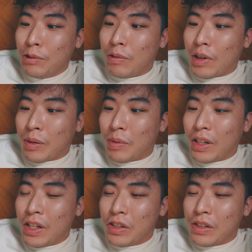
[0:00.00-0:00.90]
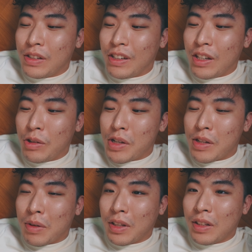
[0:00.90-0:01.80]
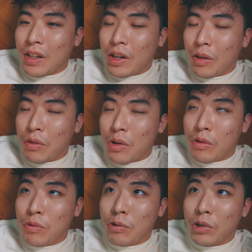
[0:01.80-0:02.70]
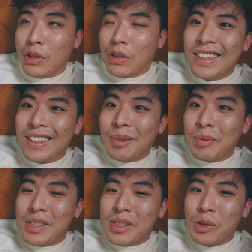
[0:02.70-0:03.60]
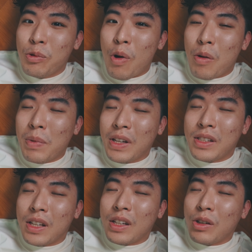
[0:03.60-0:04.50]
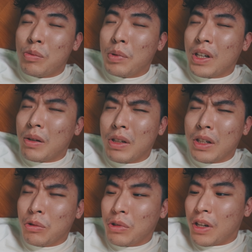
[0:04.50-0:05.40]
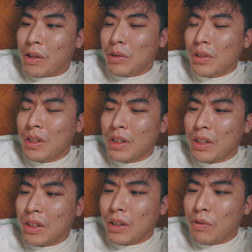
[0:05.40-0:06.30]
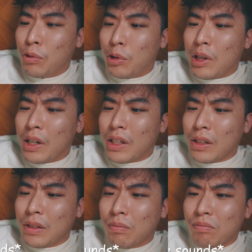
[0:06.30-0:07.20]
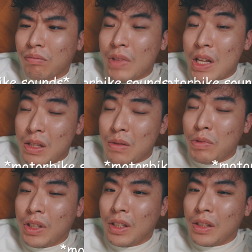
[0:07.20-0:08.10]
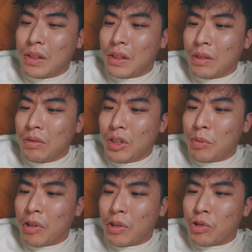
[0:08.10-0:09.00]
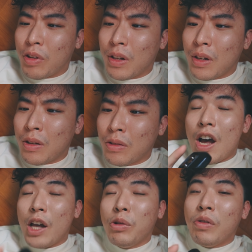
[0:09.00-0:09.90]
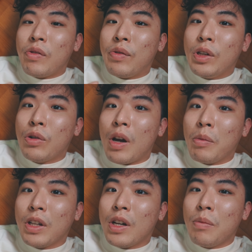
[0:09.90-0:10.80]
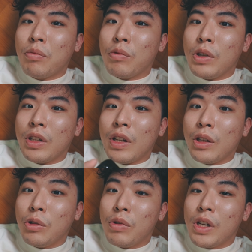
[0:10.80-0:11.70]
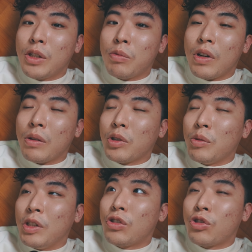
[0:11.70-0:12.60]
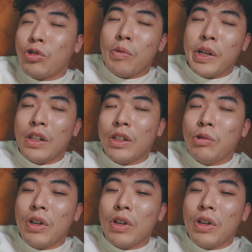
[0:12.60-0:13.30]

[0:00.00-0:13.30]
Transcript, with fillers: Food recommendations in NUS. I'm getting tired of all food. Um, there's a new workplace that opened up at U Town. Food Clique that's pretty decent. You might want to try that out. I do have a video coming up with NUS where I'm going to be showing you